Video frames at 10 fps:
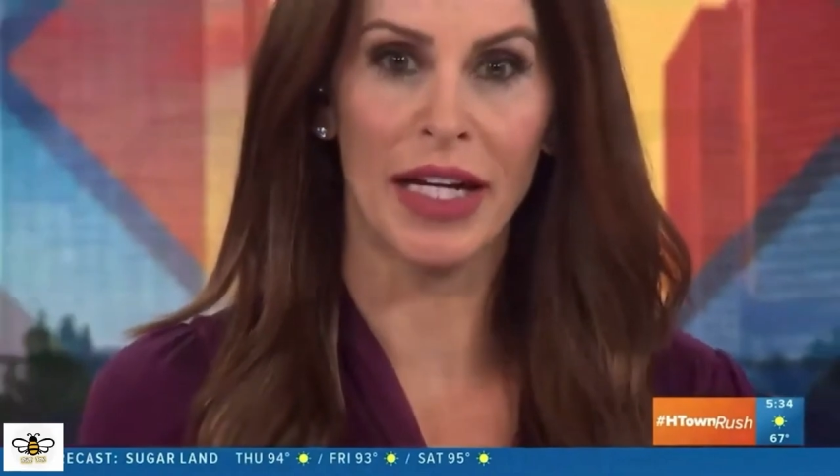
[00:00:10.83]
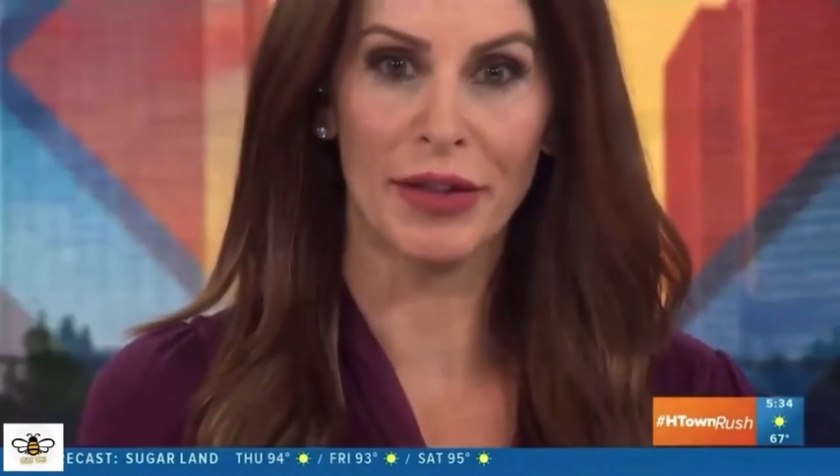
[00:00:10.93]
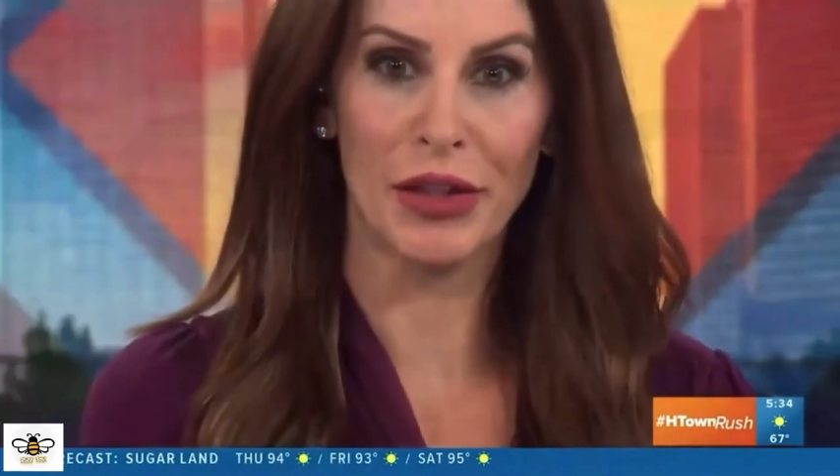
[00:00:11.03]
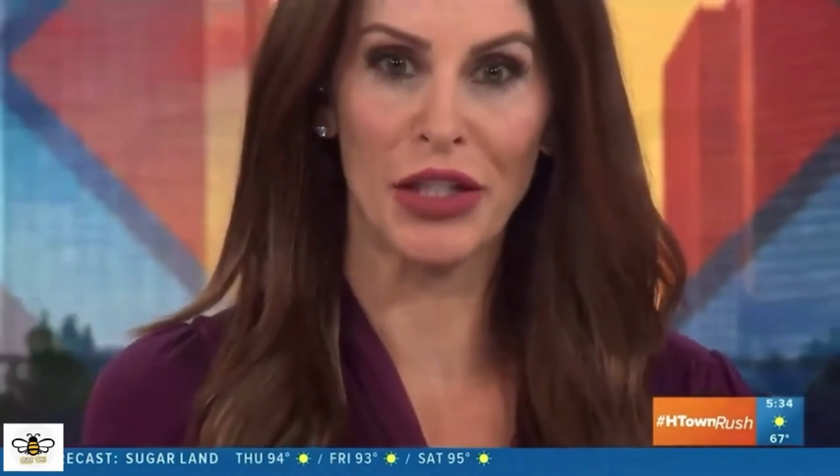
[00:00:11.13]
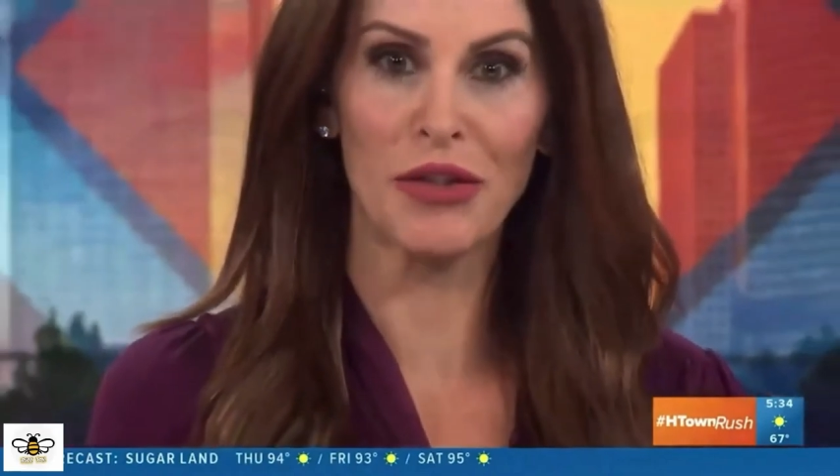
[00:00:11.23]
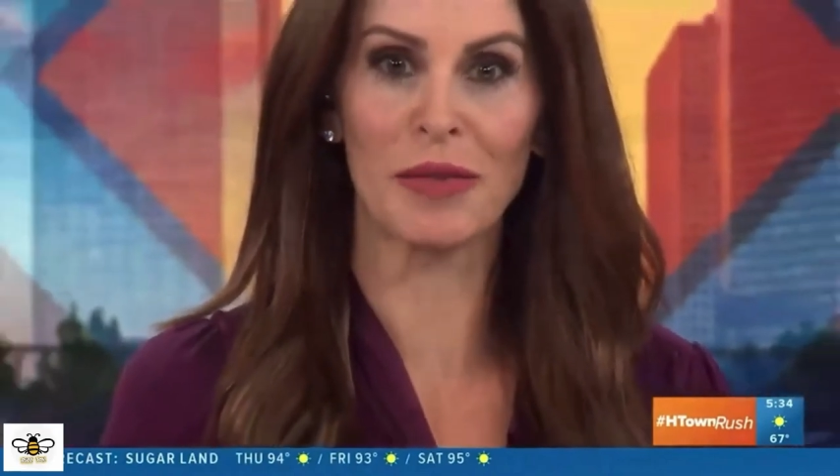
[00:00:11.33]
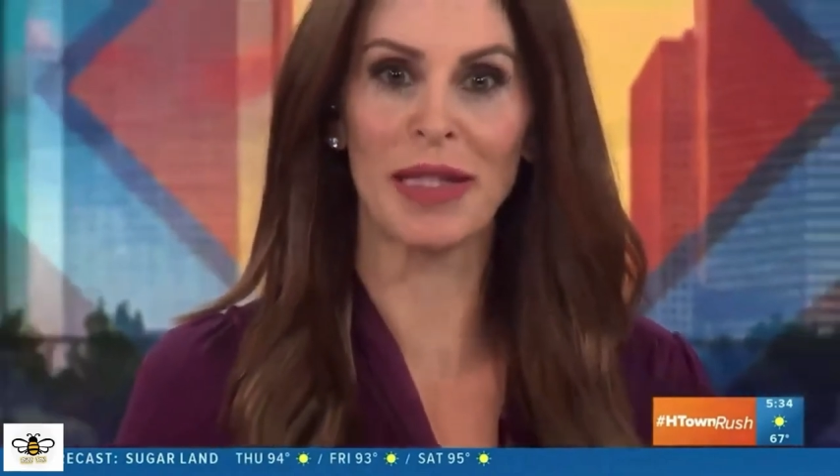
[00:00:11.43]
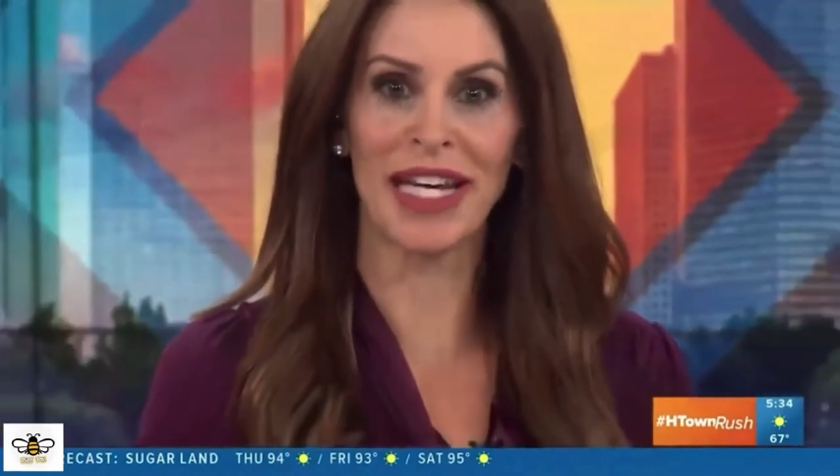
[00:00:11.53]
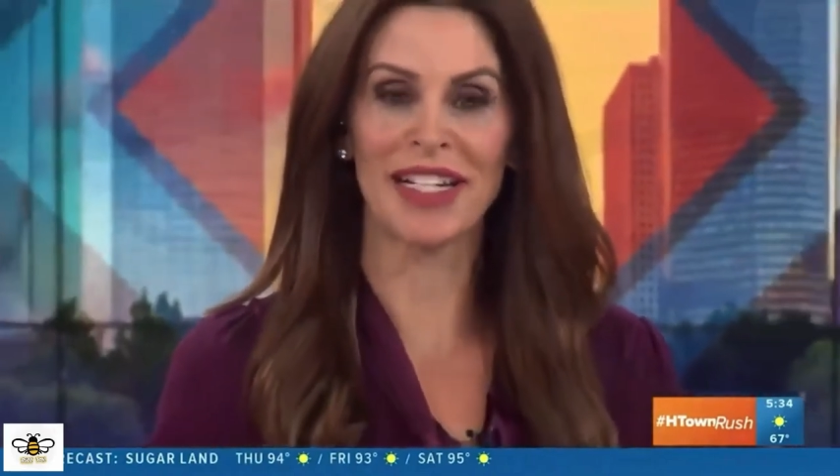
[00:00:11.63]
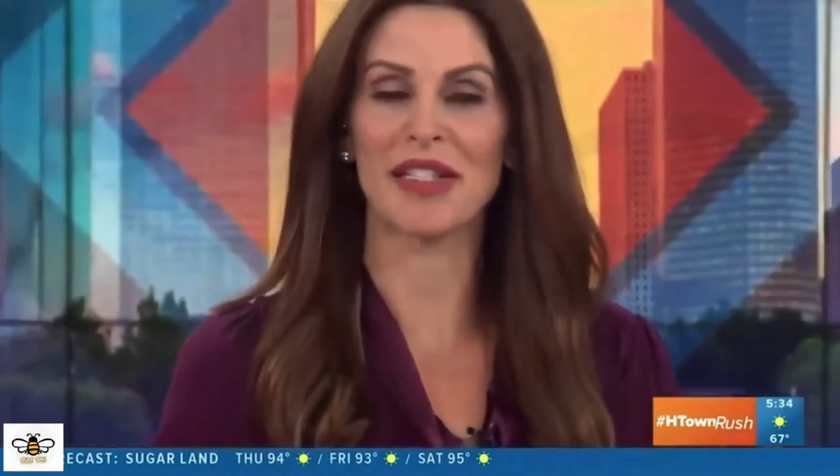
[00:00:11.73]
uh, excuse
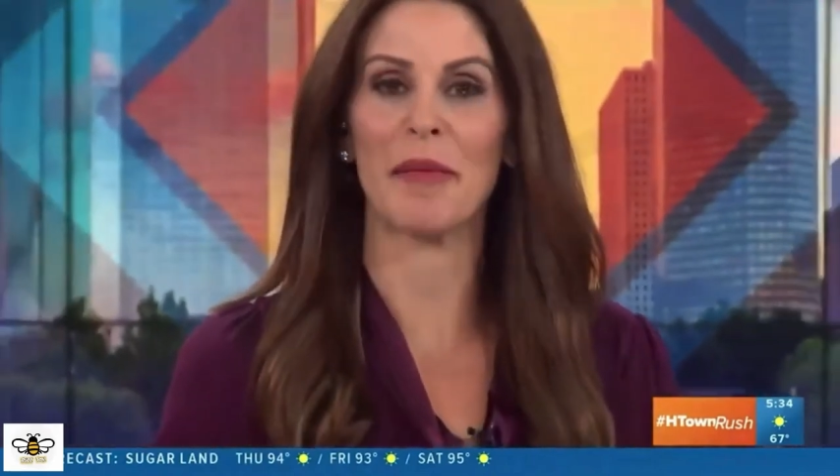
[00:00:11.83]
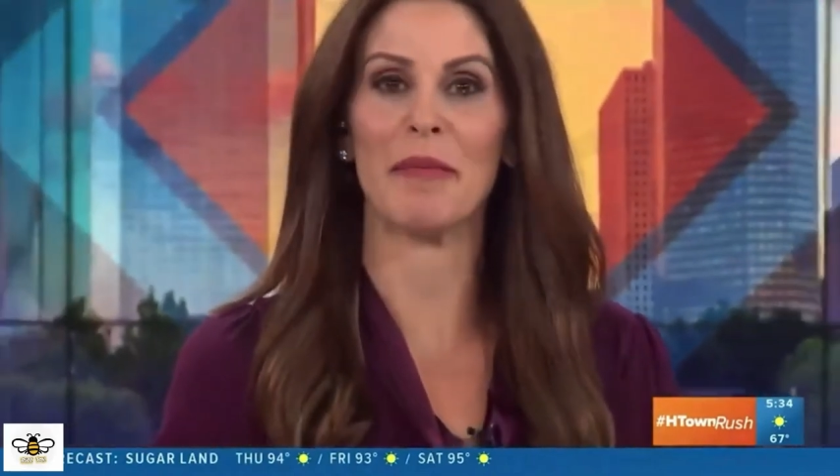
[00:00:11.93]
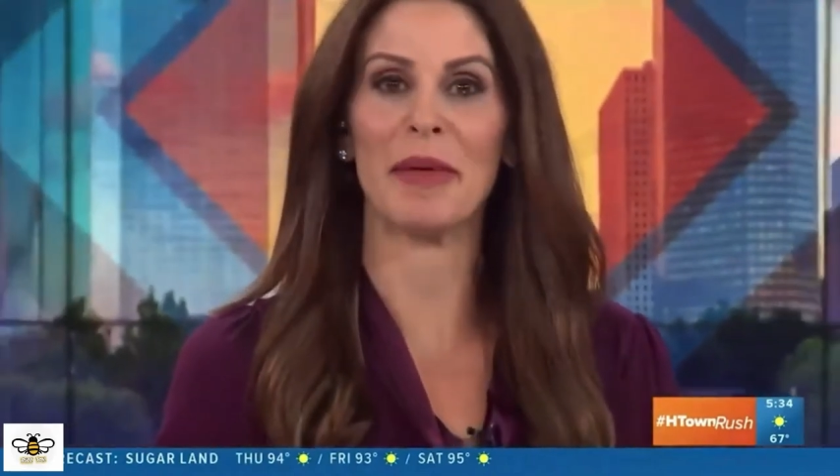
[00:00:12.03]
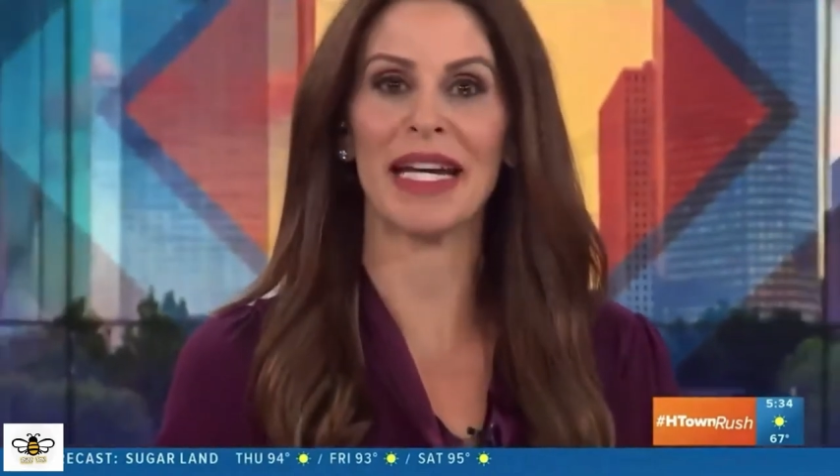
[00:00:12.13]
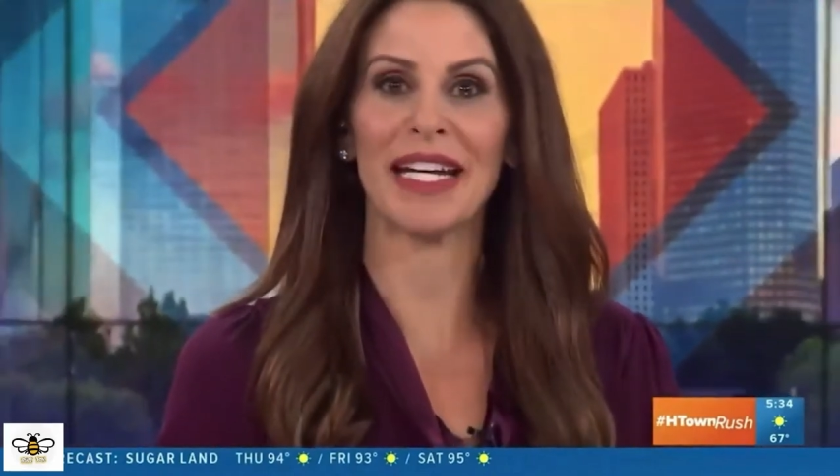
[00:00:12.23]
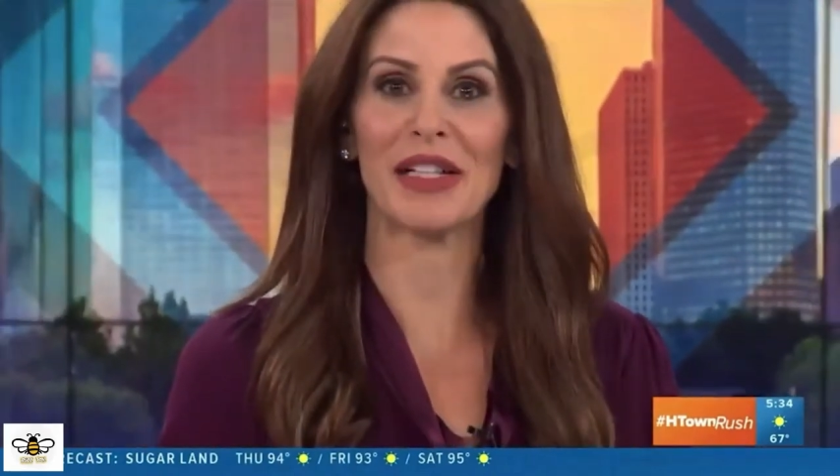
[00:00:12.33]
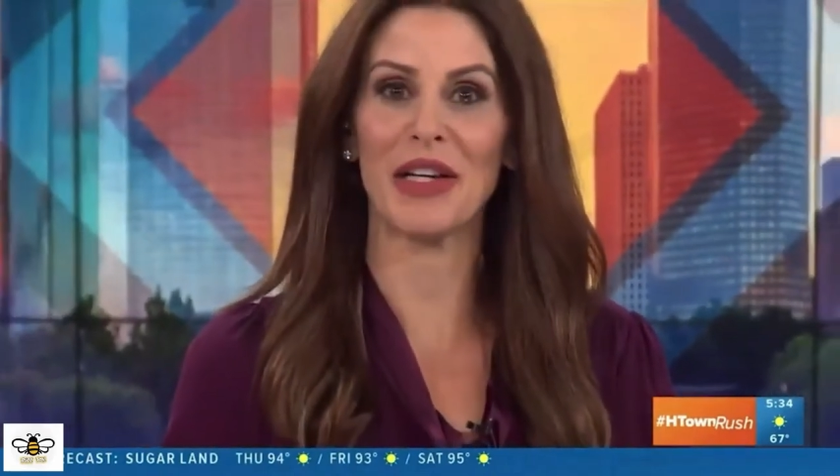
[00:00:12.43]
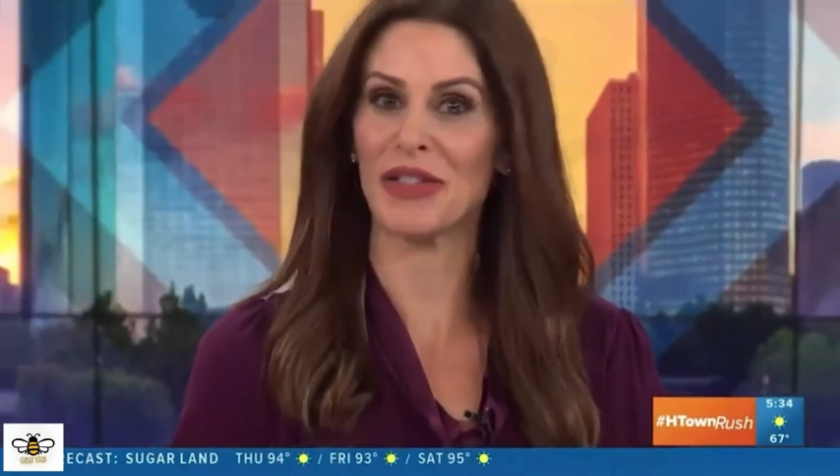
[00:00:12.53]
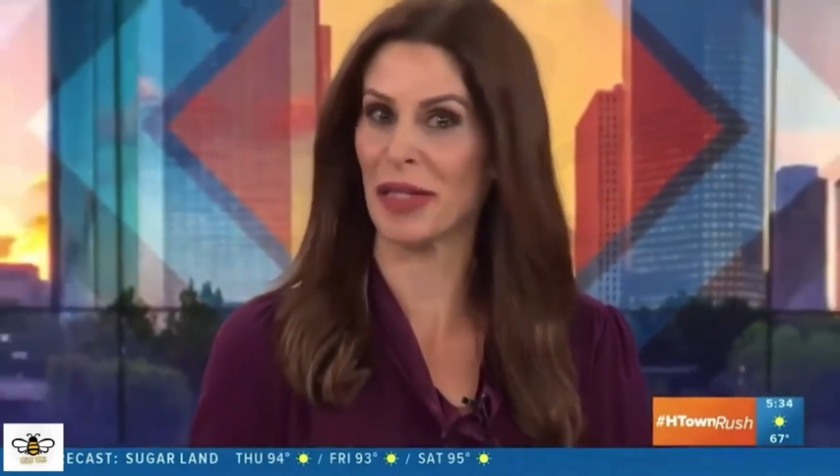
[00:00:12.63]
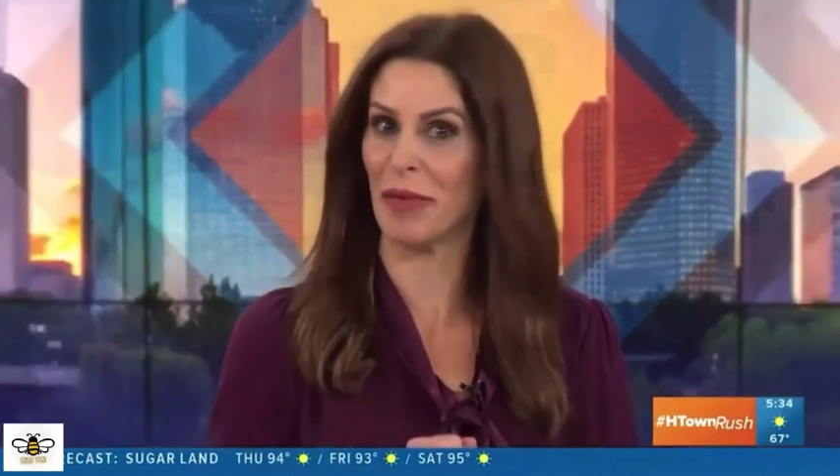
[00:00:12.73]
me, that is a big close